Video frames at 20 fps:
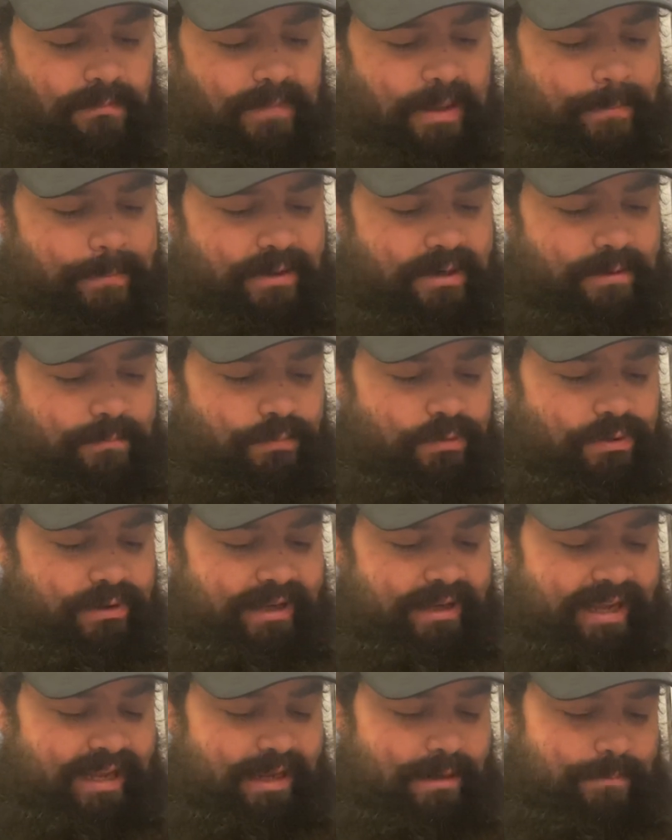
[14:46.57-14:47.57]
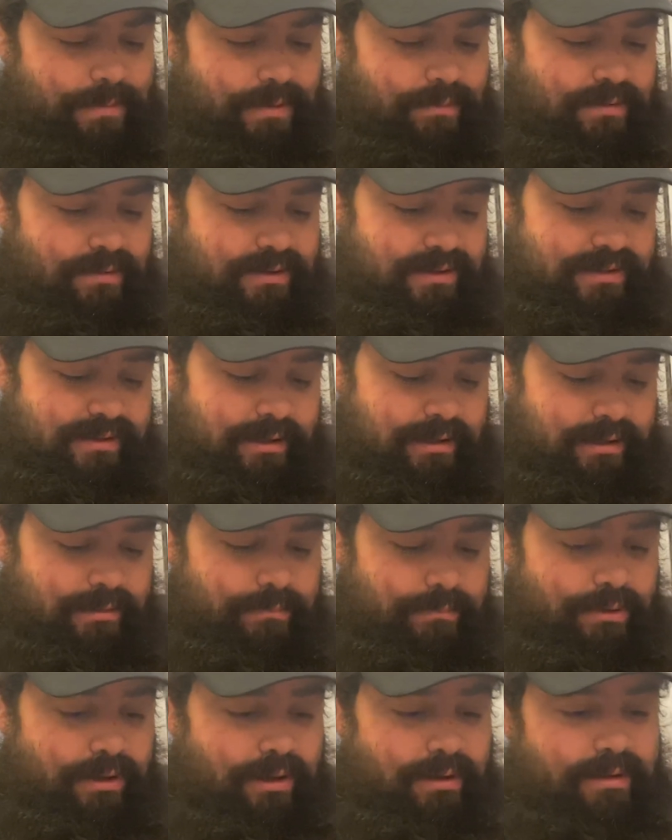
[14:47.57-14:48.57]
But I'm really happy with this guy, and I'm
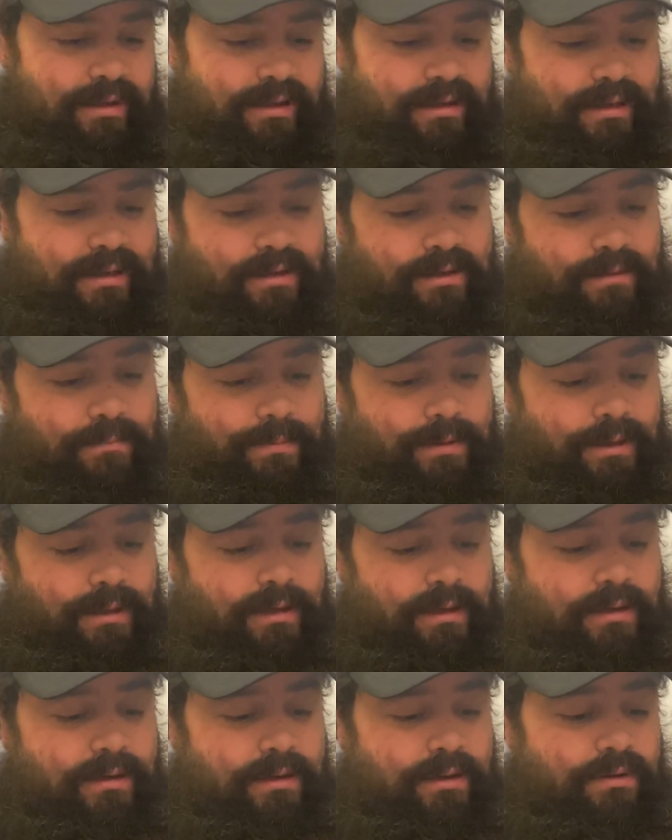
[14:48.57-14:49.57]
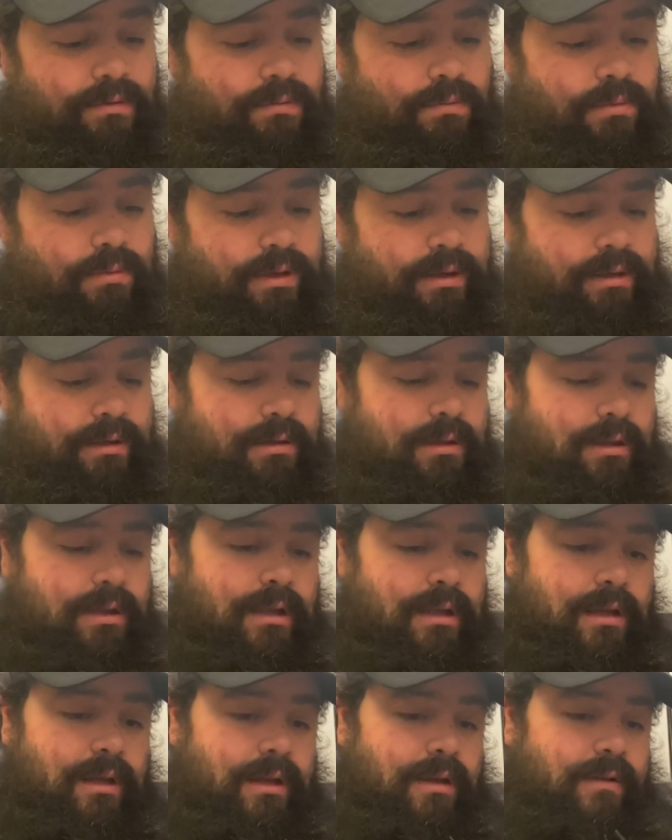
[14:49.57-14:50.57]
probably gonna end up buying another one
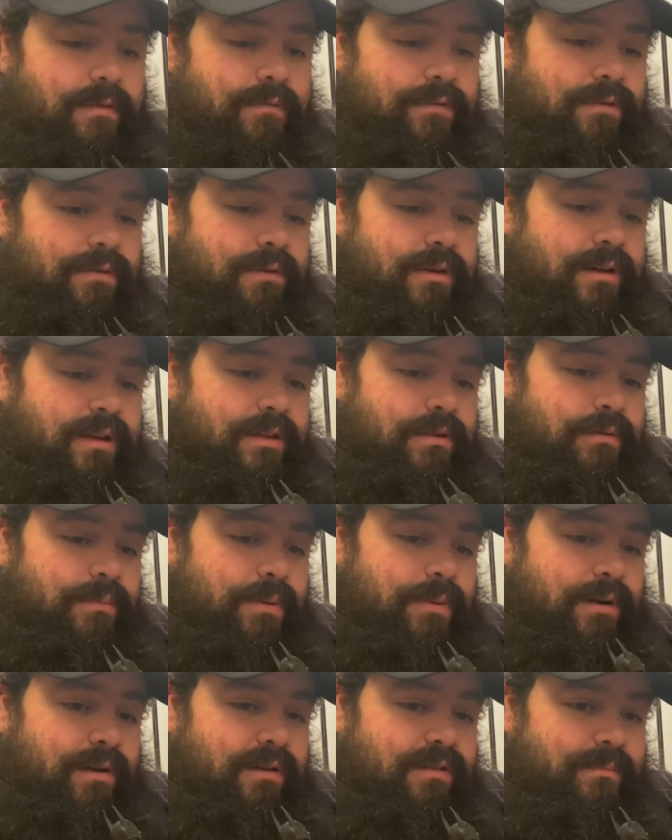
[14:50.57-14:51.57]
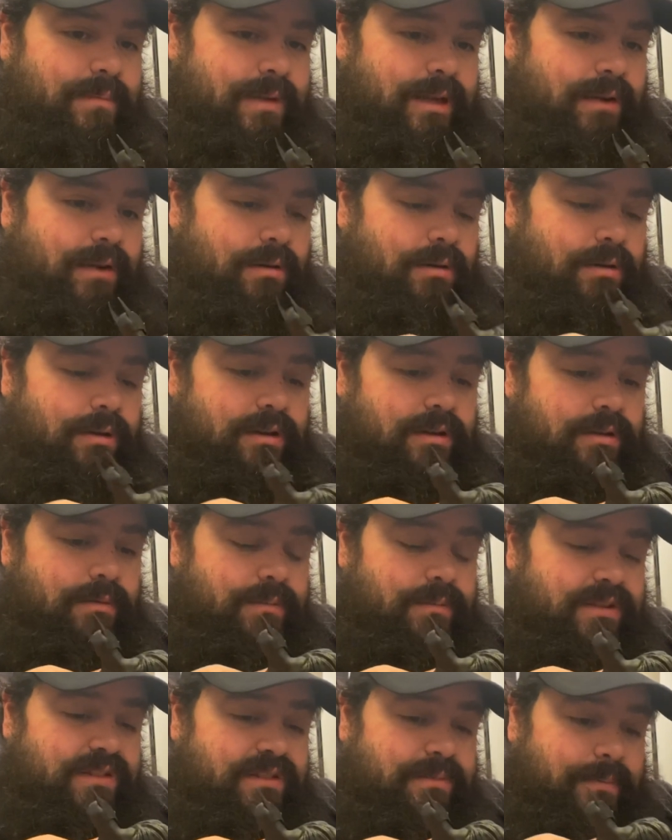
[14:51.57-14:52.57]
for another part of my Arkham
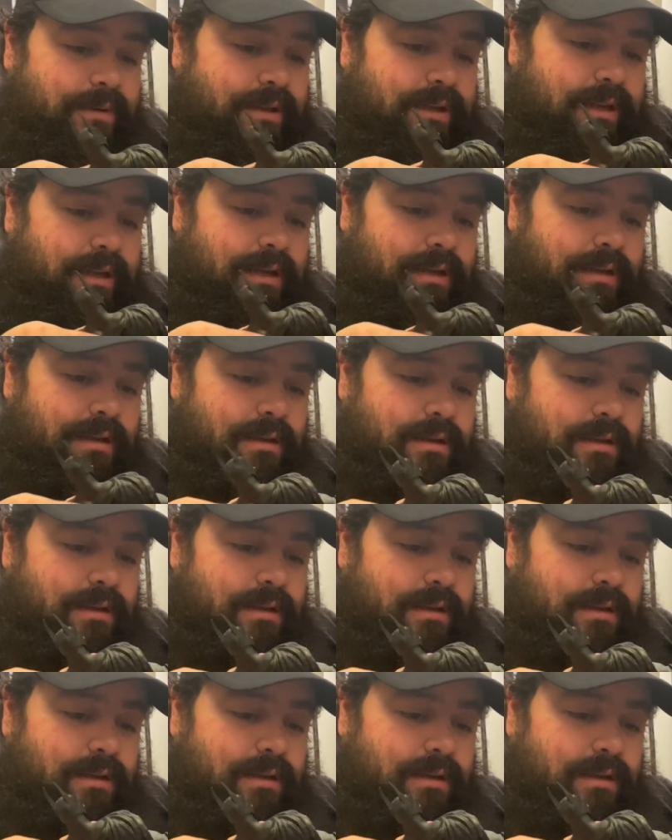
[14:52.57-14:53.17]
display.